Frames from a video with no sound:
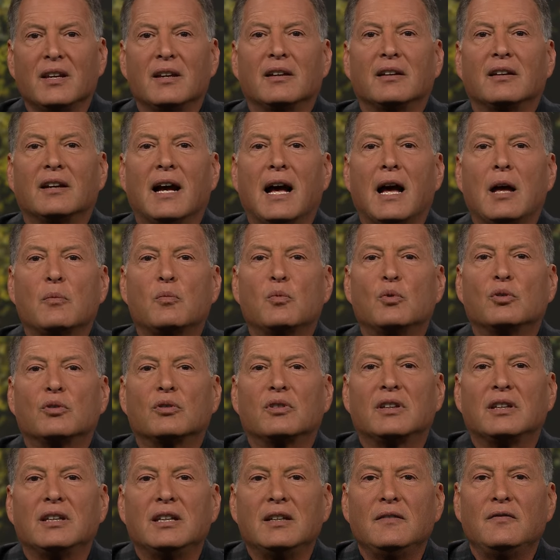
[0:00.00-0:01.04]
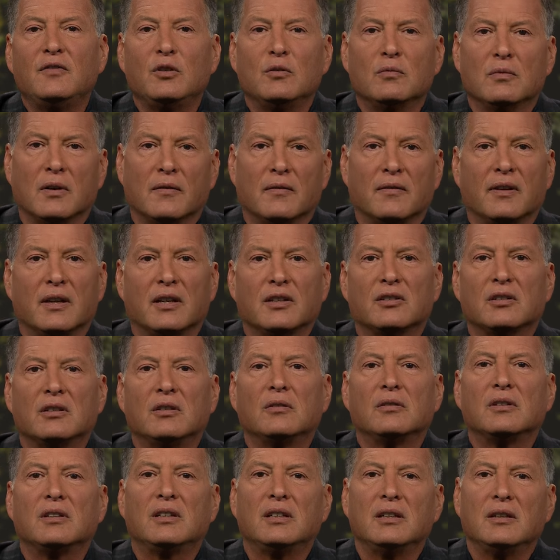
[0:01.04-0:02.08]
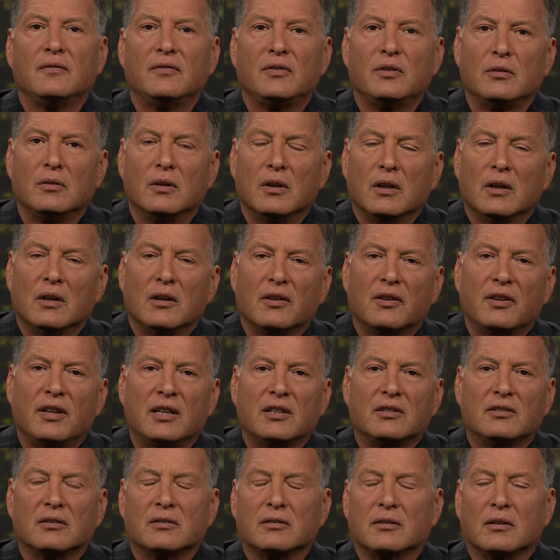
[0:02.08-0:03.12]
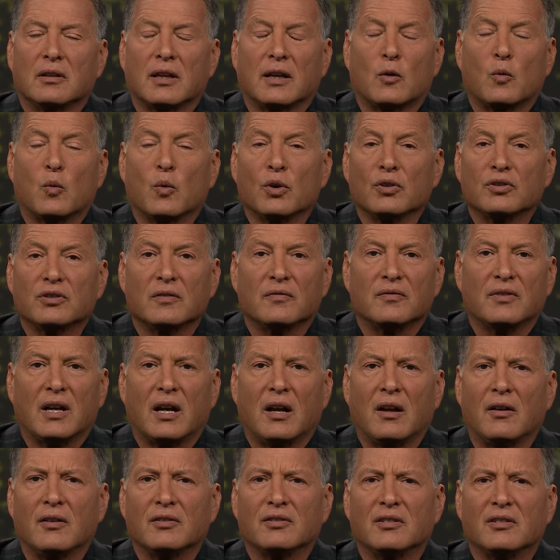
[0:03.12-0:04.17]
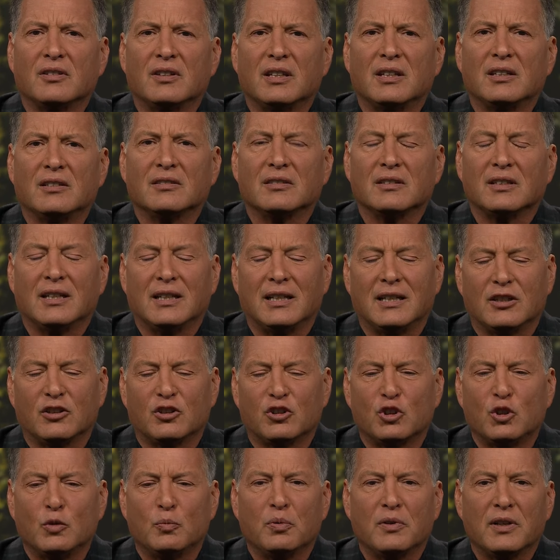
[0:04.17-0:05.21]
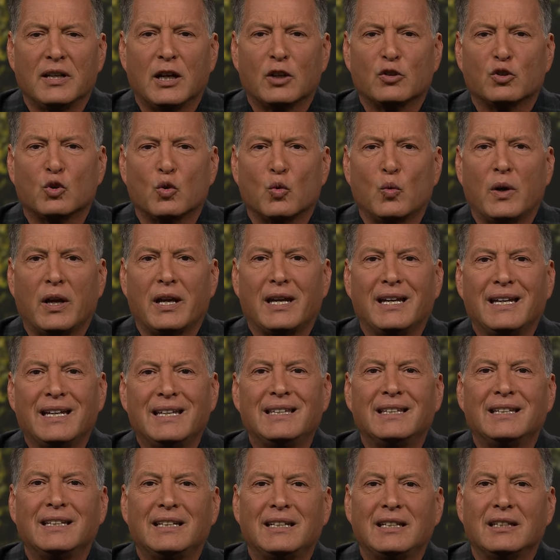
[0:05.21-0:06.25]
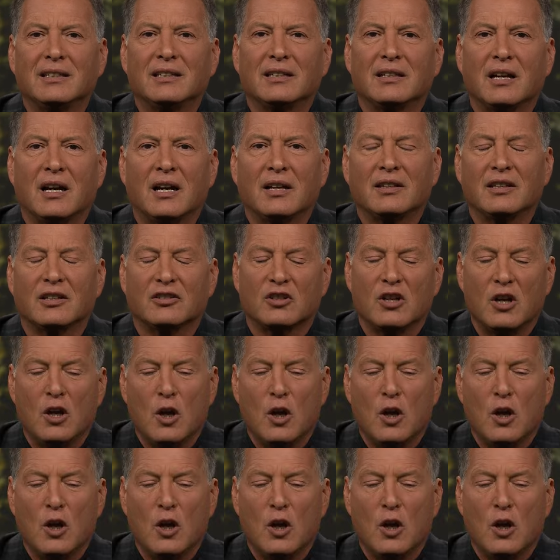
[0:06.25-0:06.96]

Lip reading: God will give you revelation. He'll give you things like words of knowledge and things in a supernatural way in the healing context.